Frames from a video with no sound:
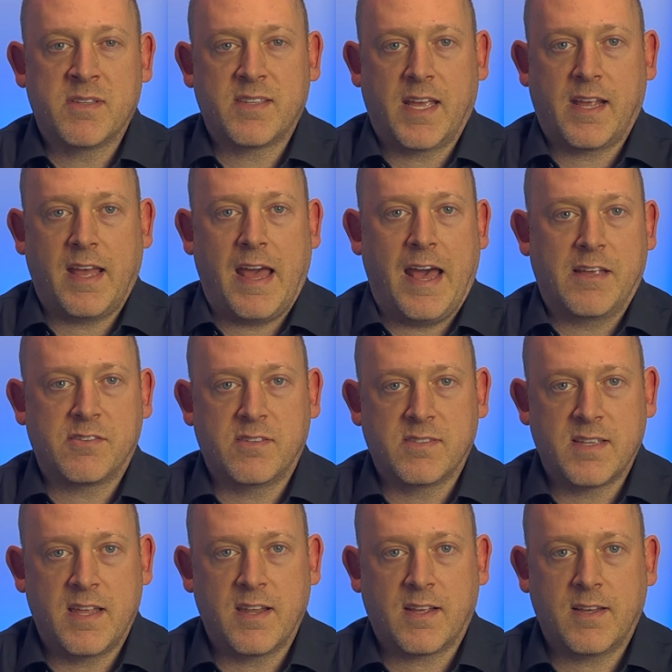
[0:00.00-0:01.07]
like
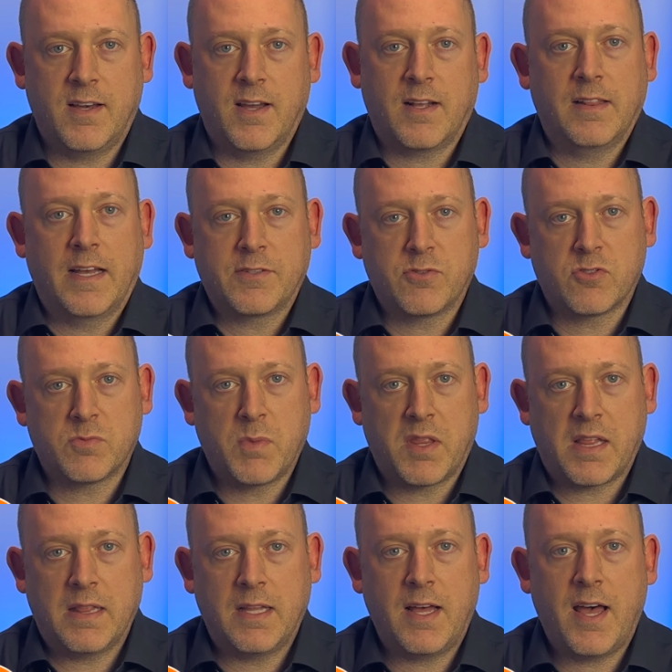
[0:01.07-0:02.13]
AstraZeneca,
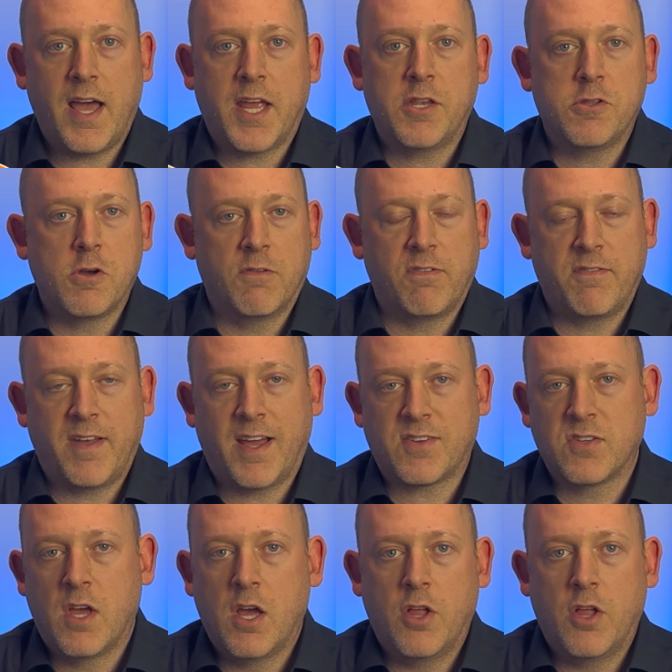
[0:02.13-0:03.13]
GlaxoSmithKline, Novavax.